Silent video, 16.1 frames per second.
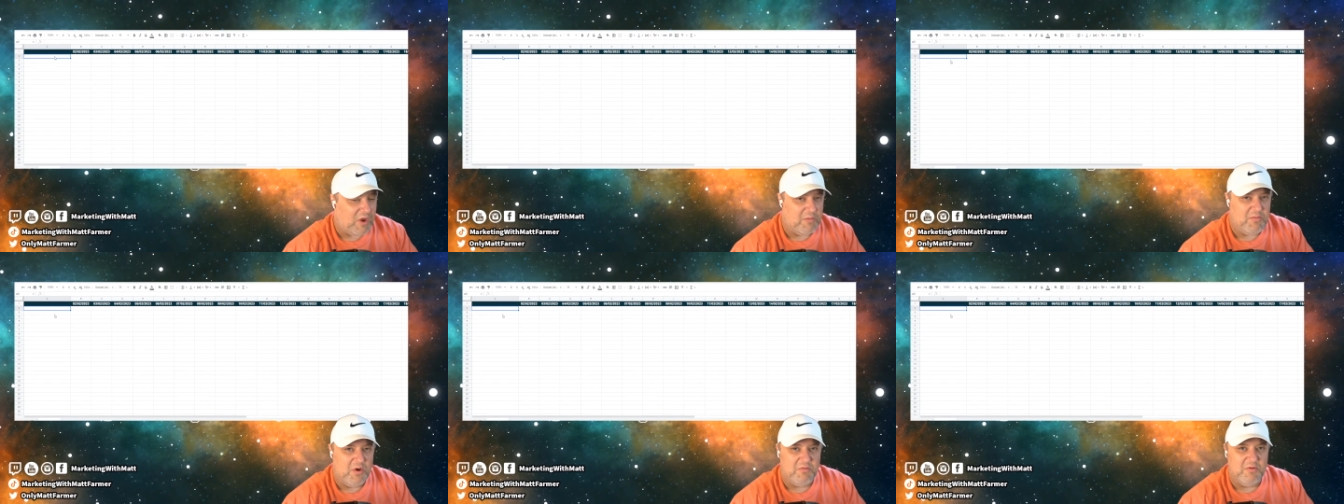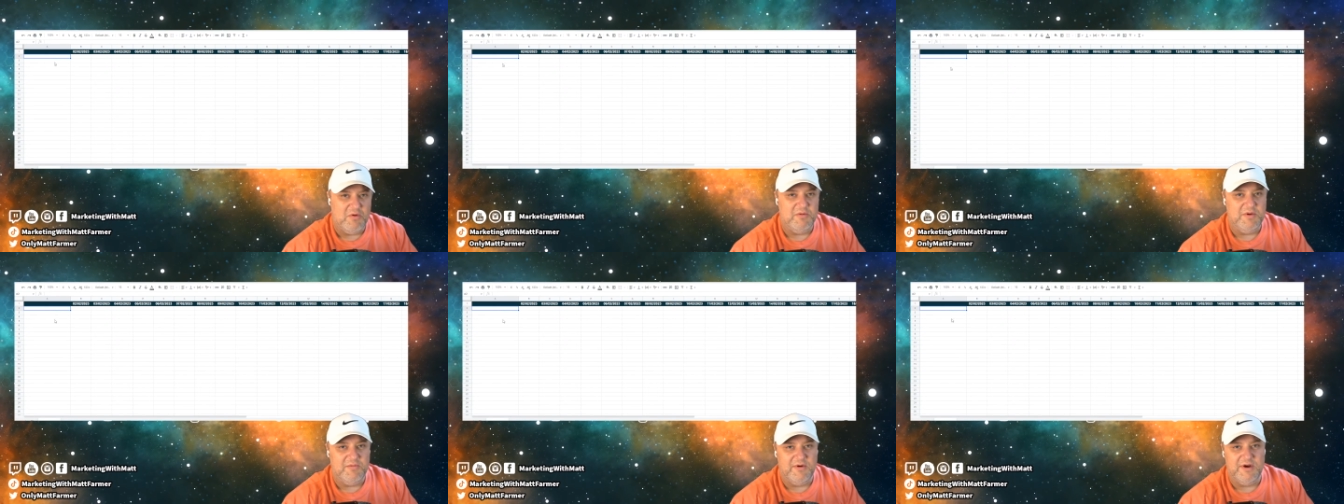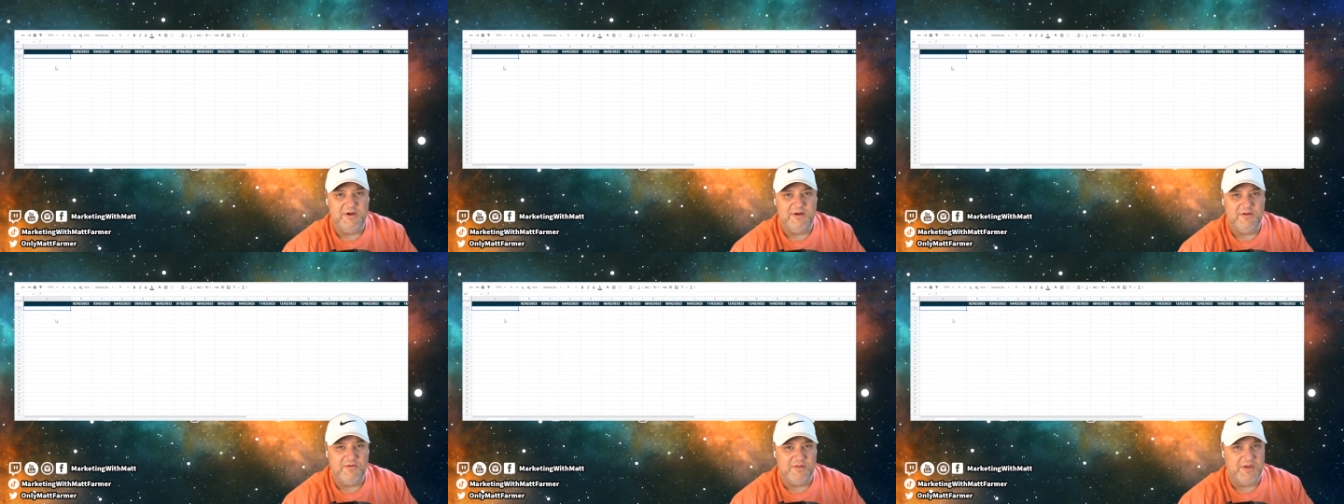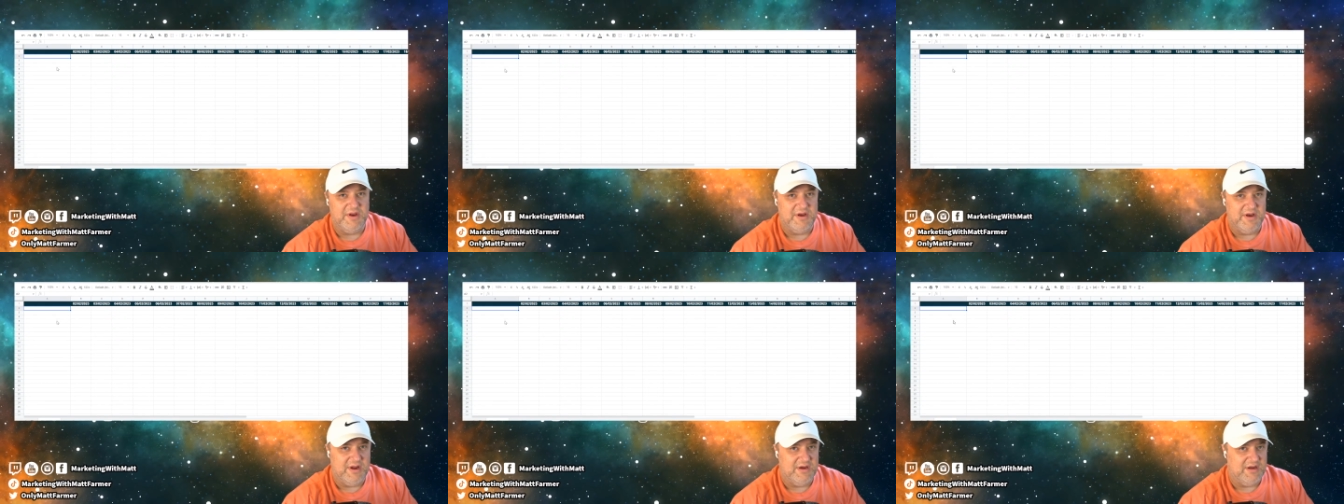but what we want to do is get
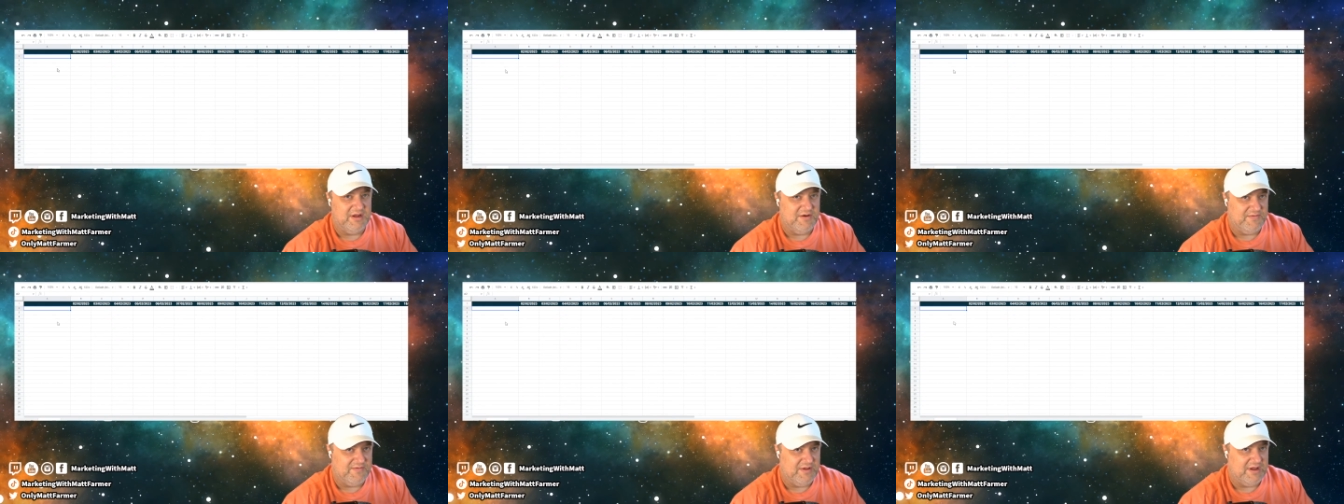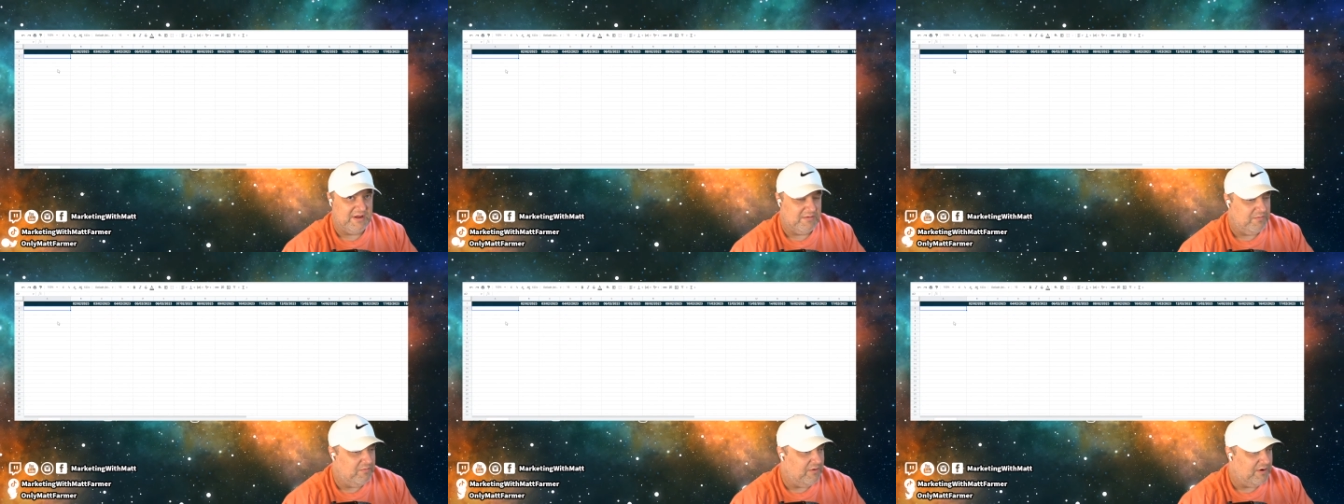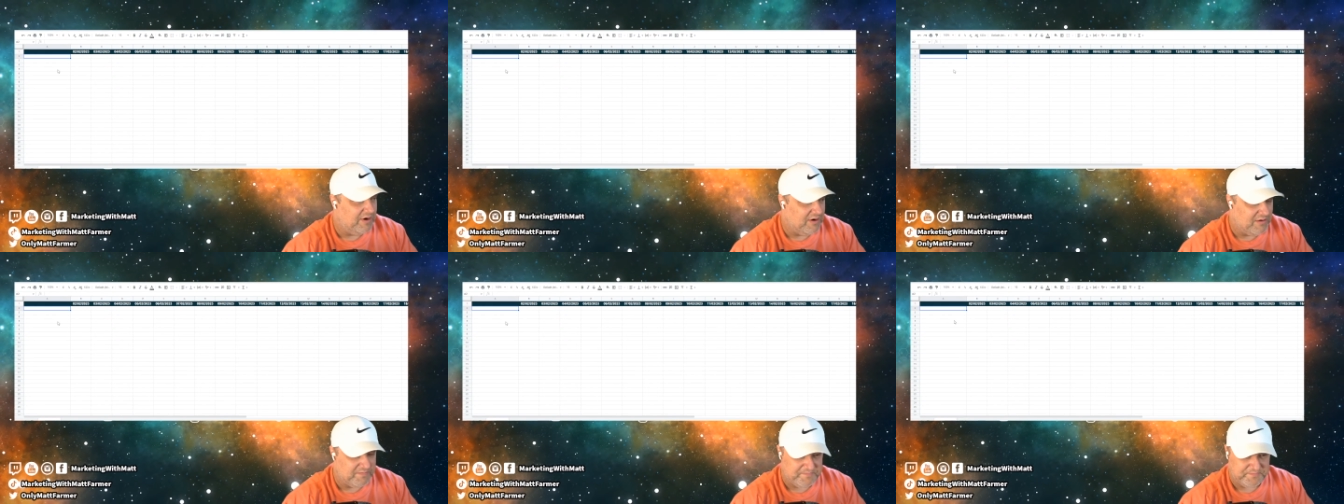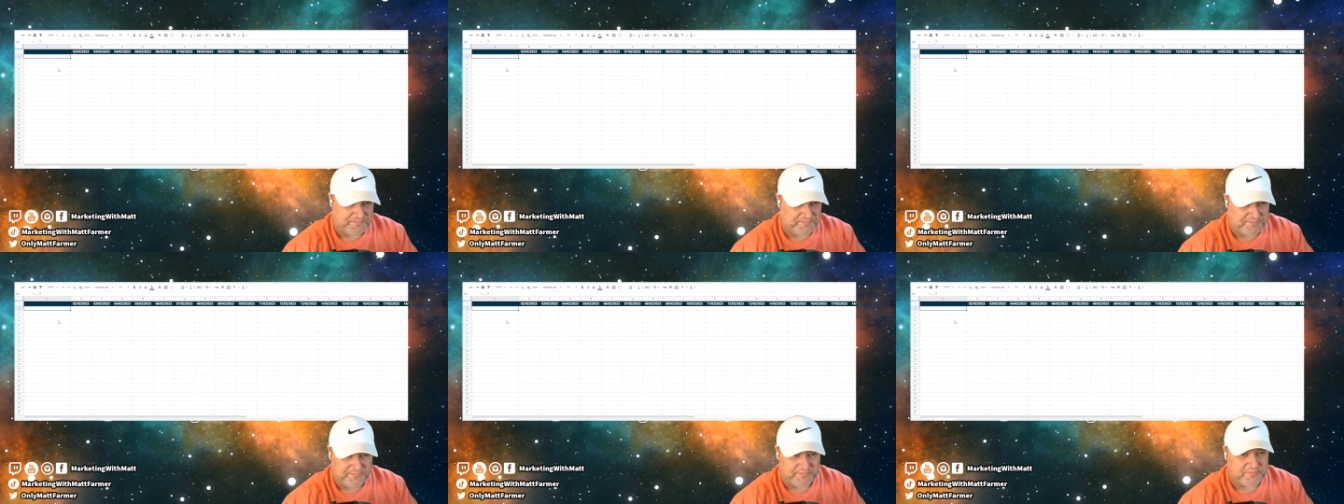an idea of like what
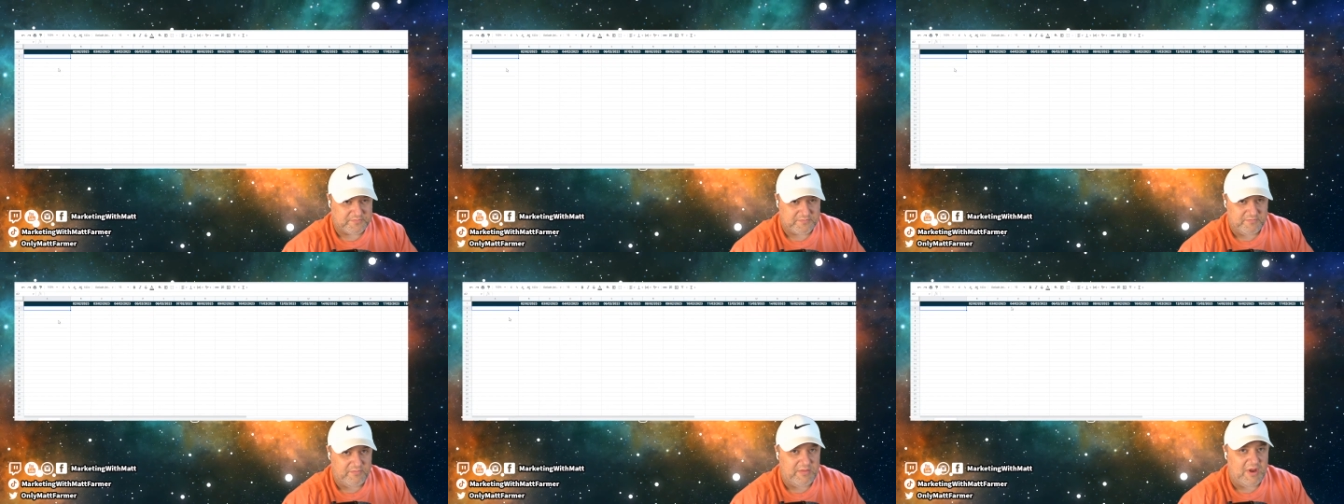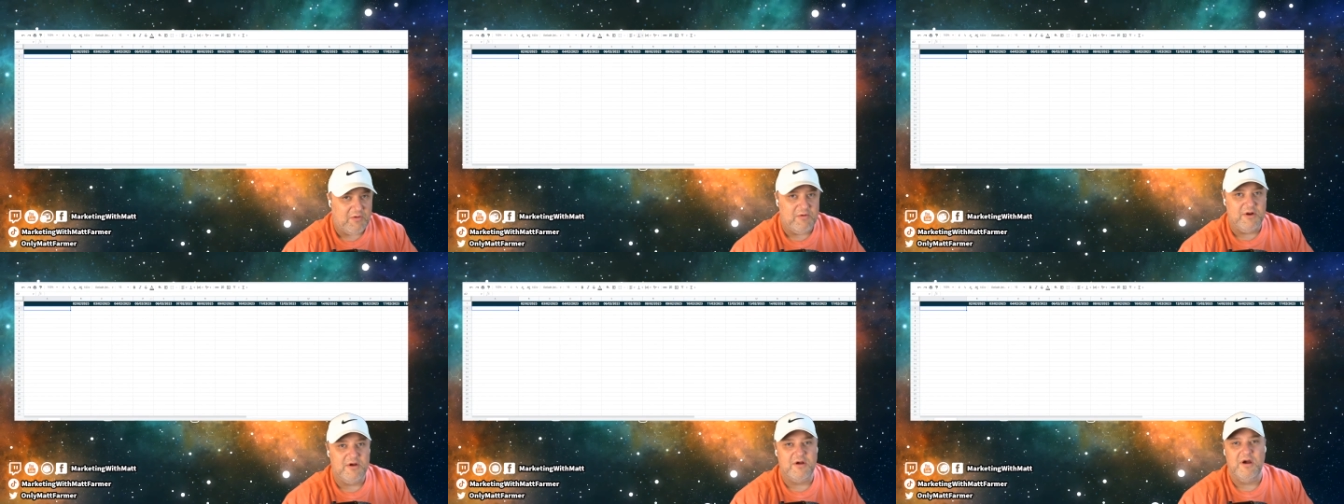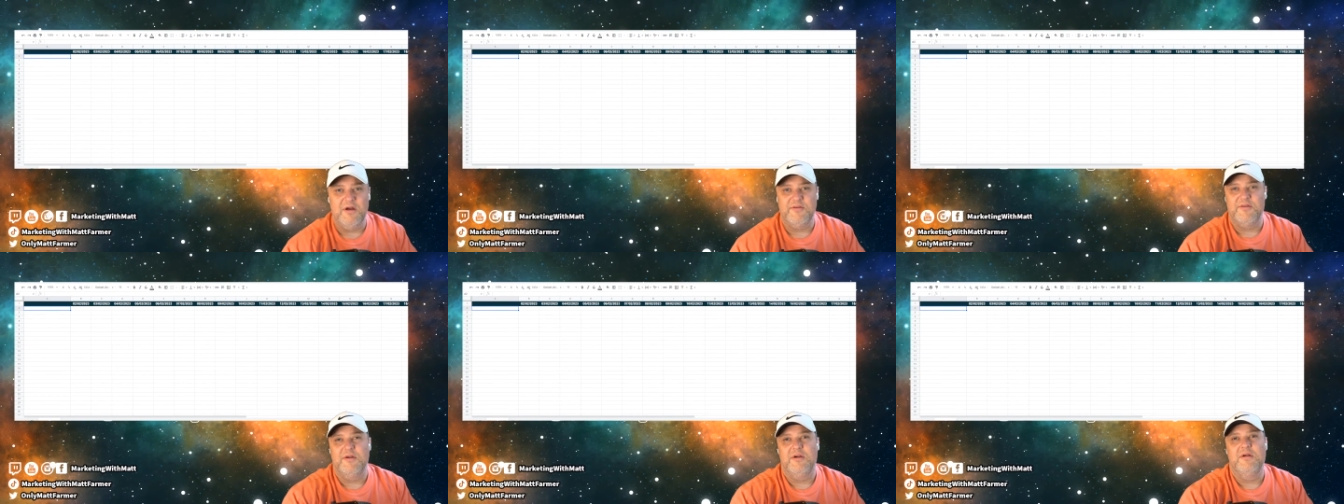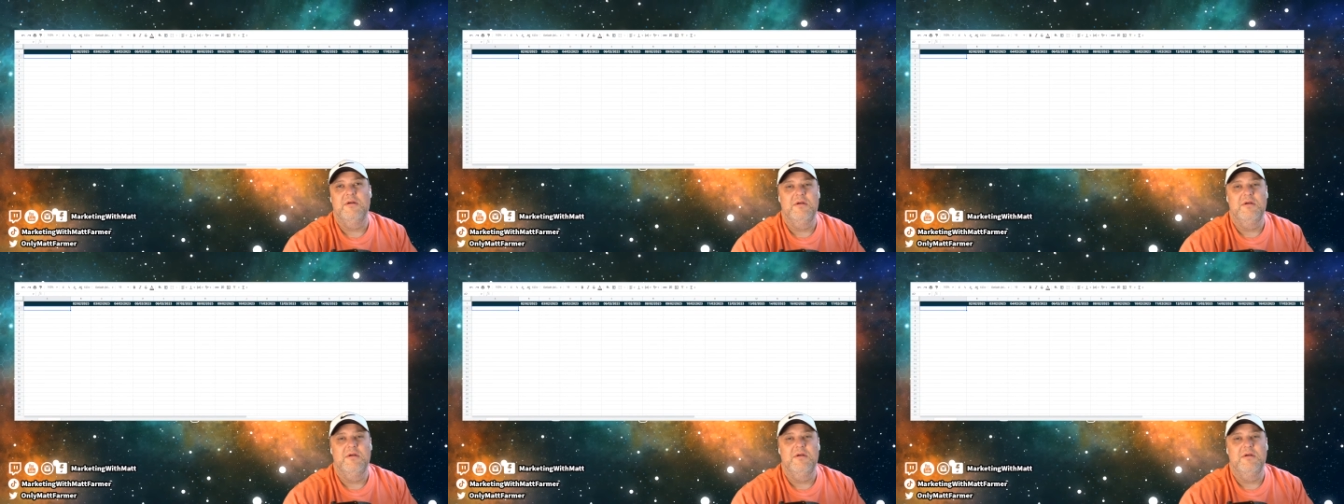our costs are.